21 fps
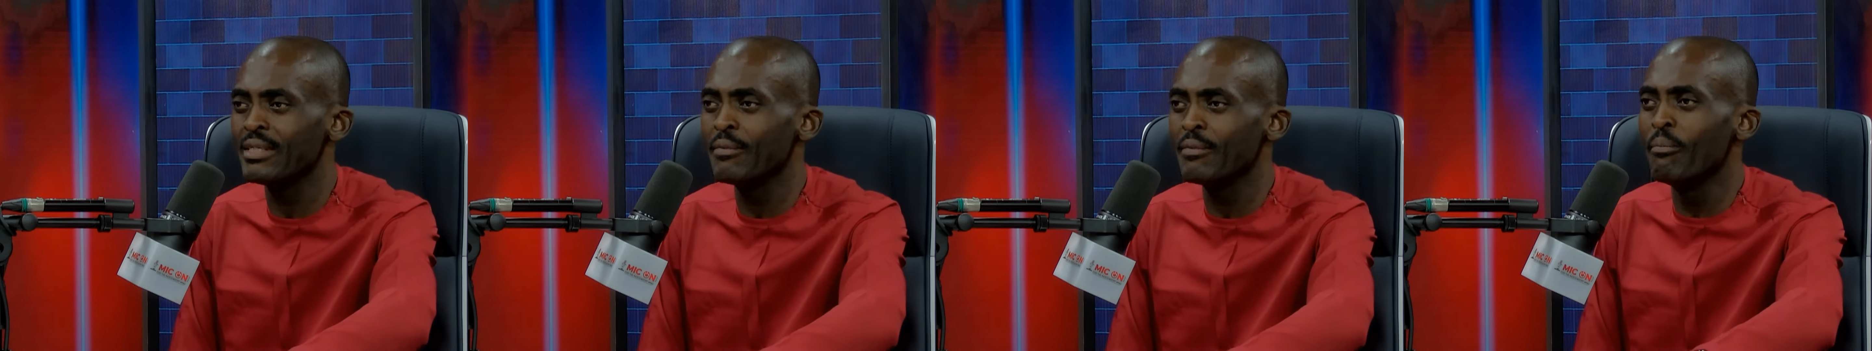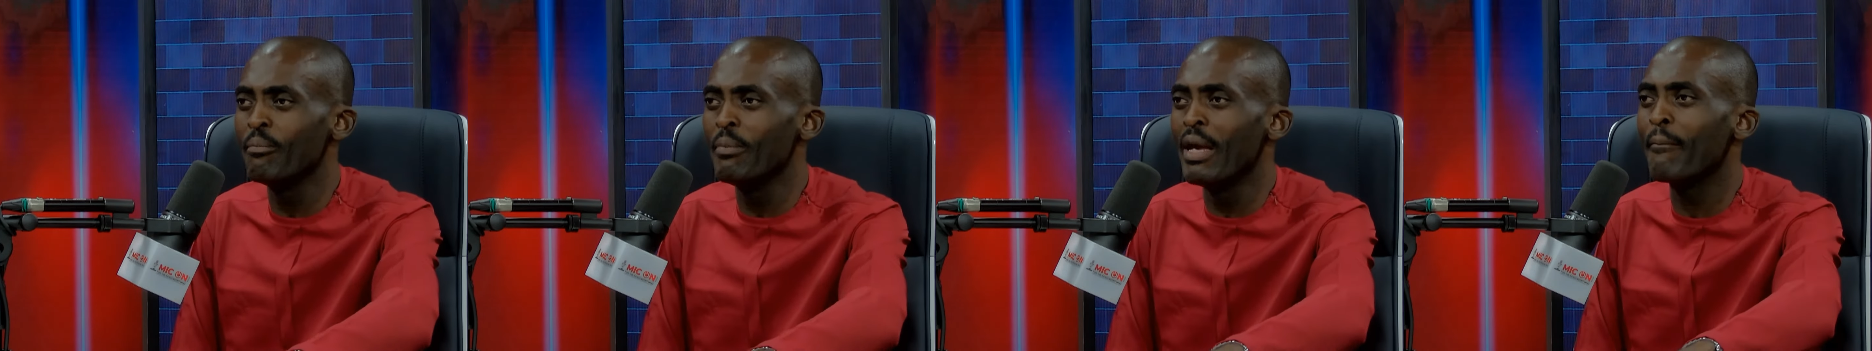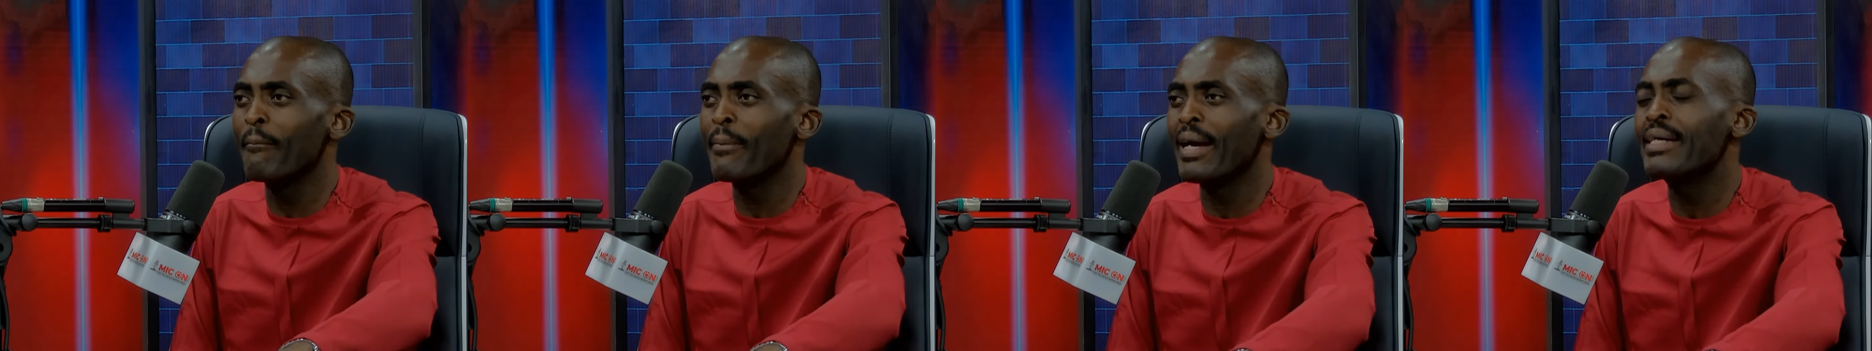
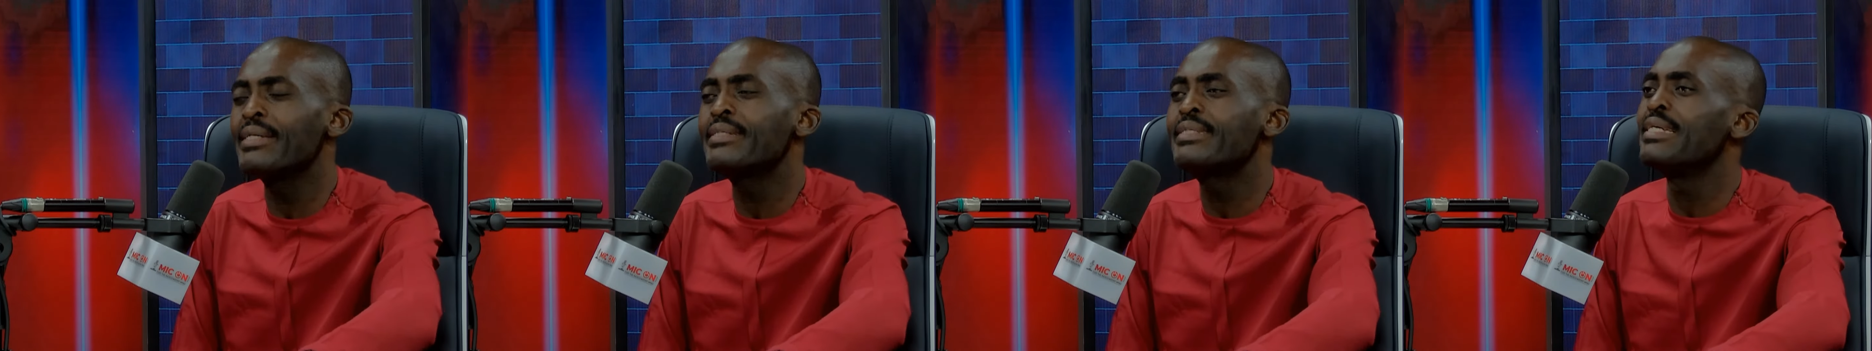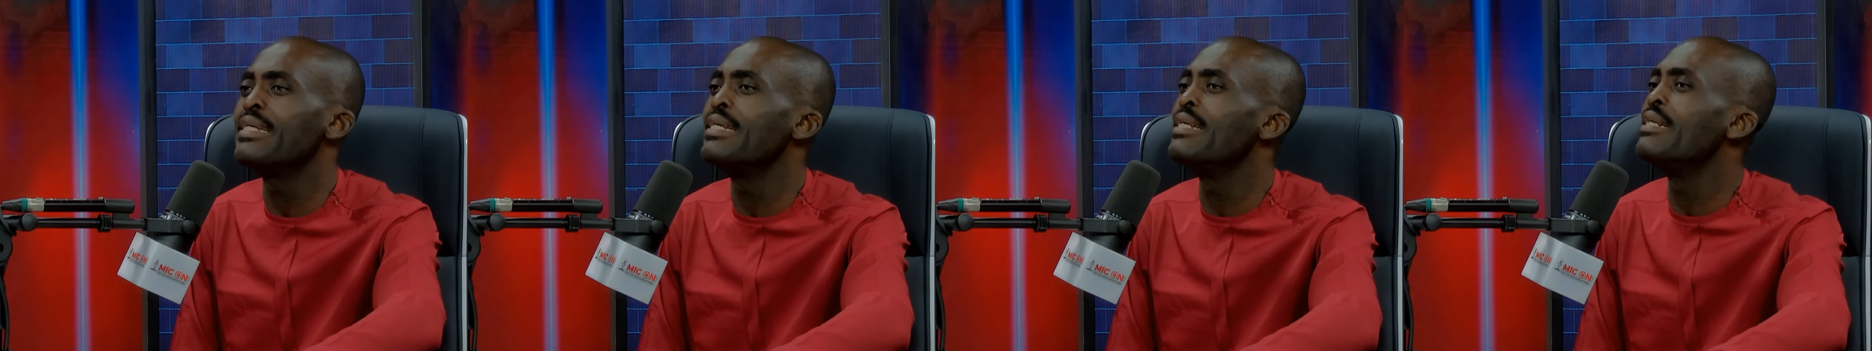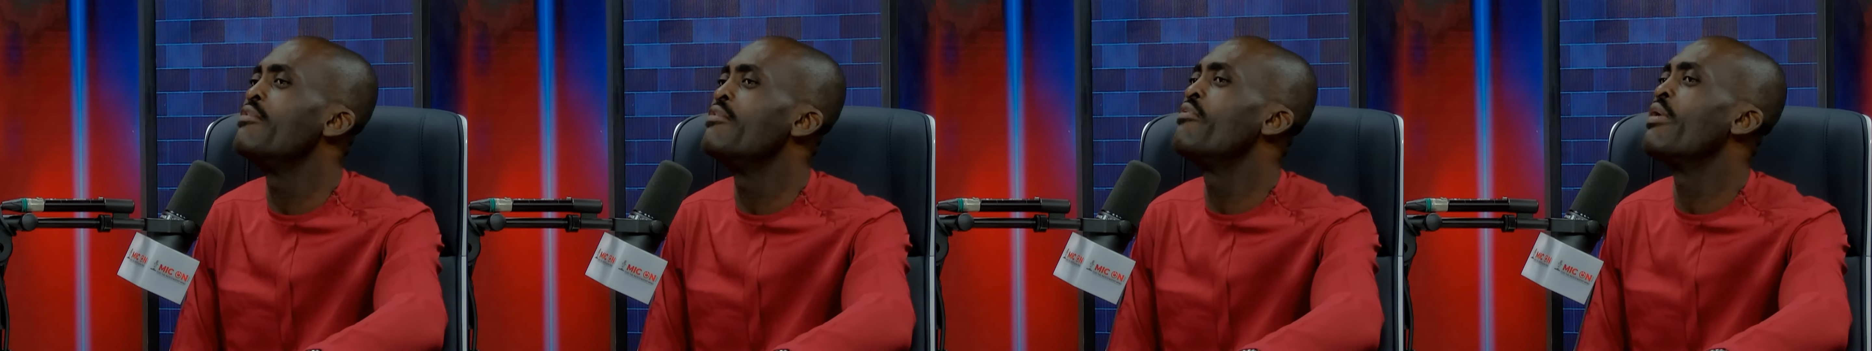members
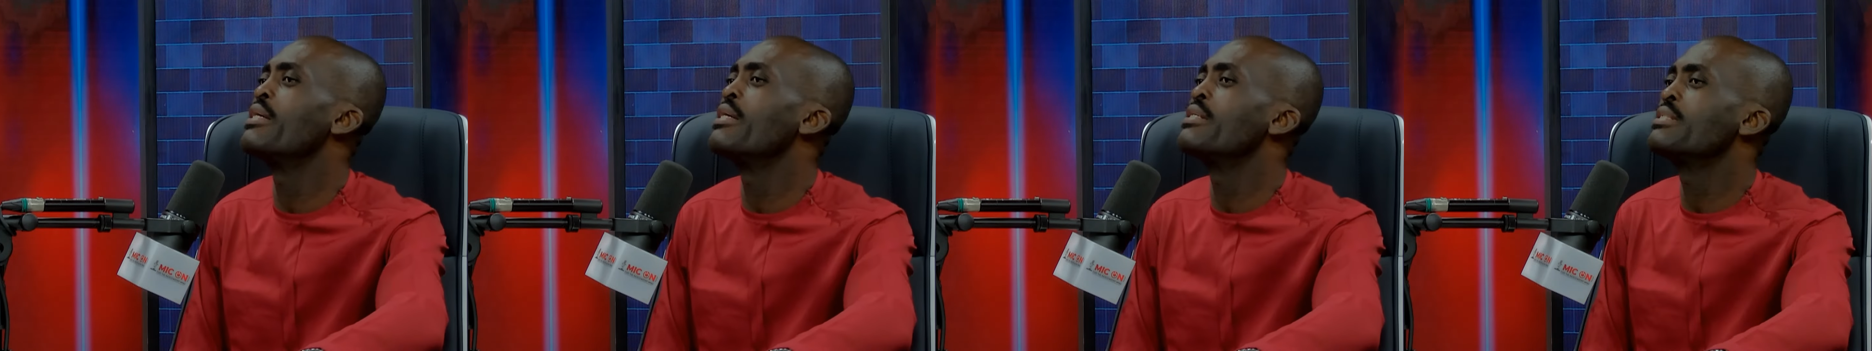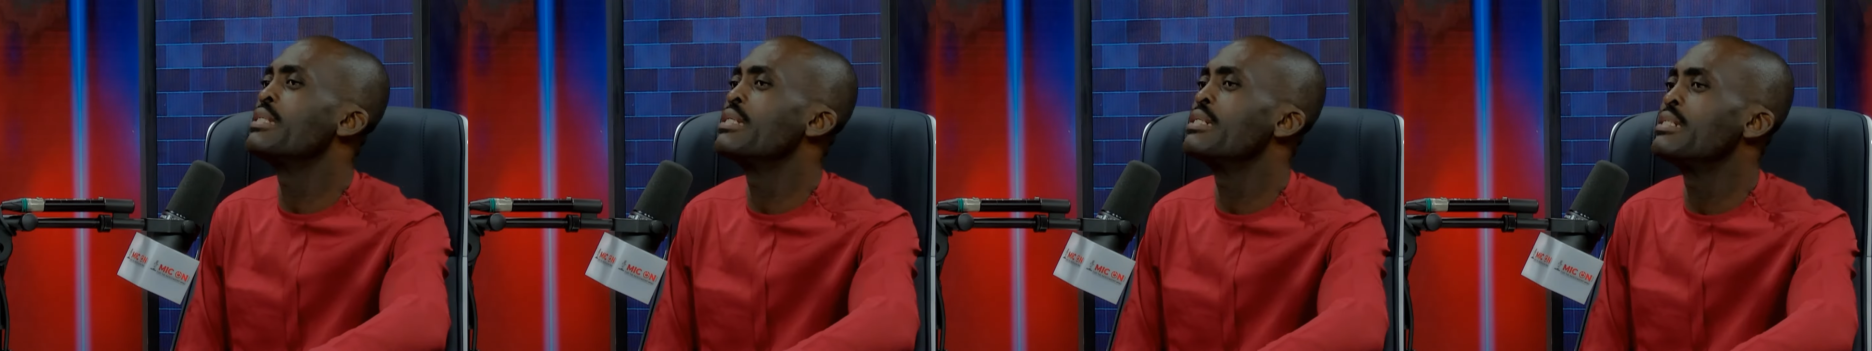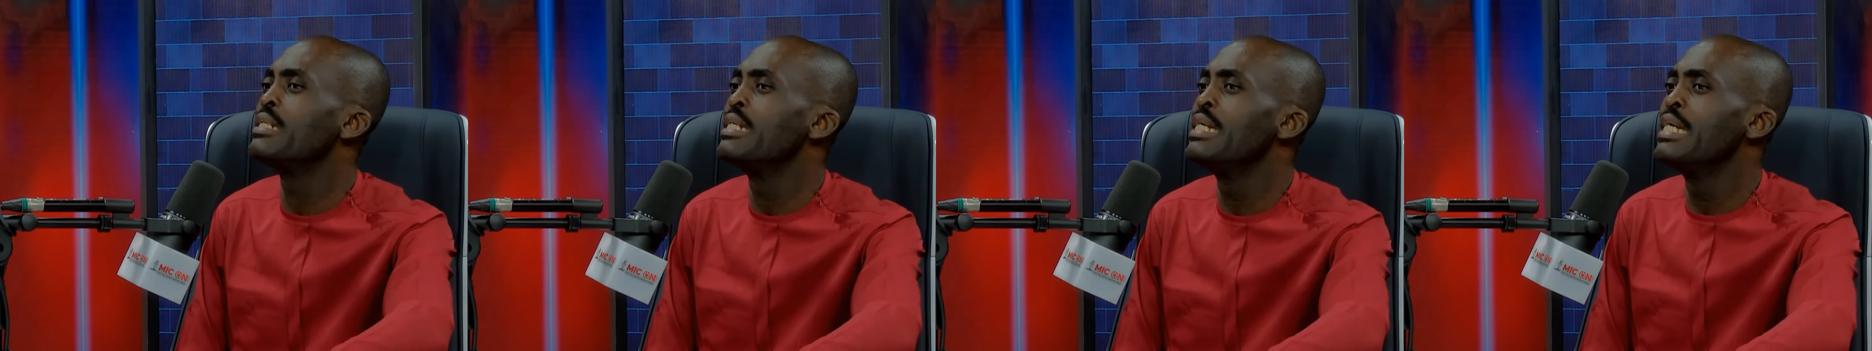in River
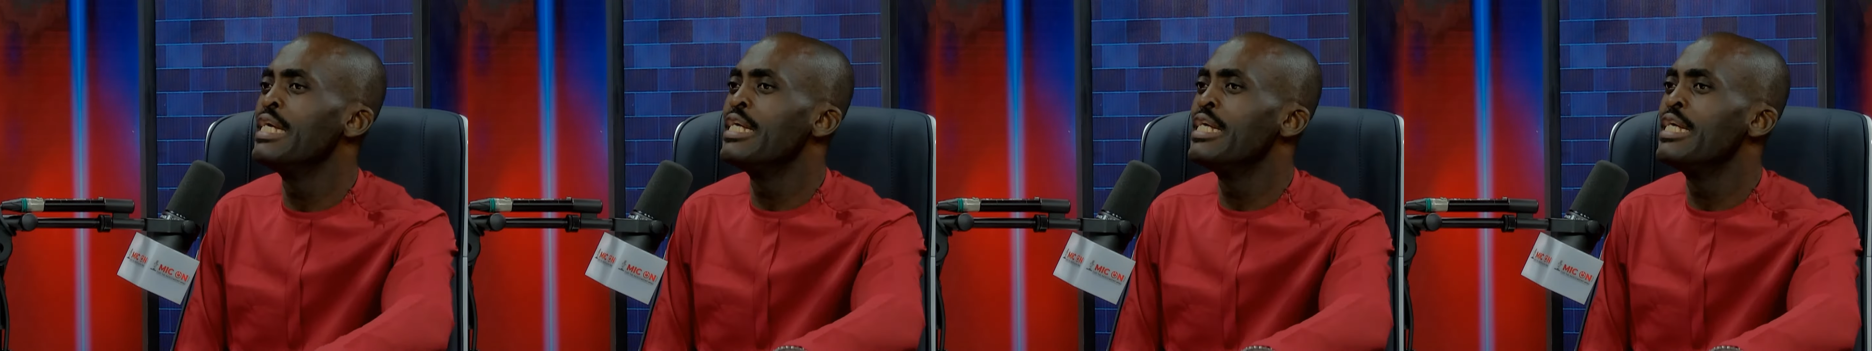State,